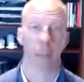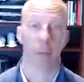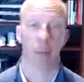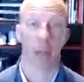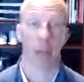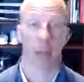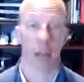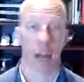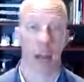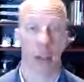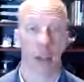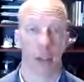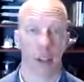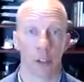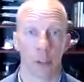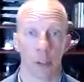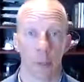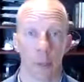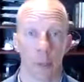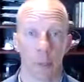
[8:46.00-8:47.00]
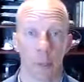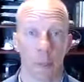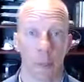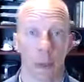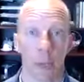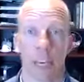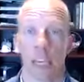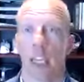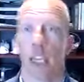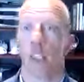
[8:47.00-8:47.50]
be a challenge.
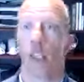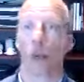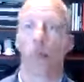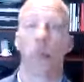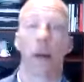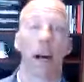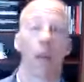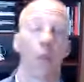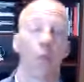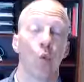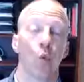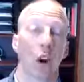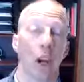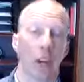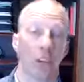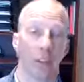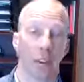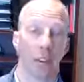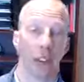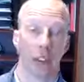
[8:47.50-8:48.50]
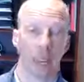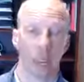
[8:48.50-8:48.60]
So my wife and I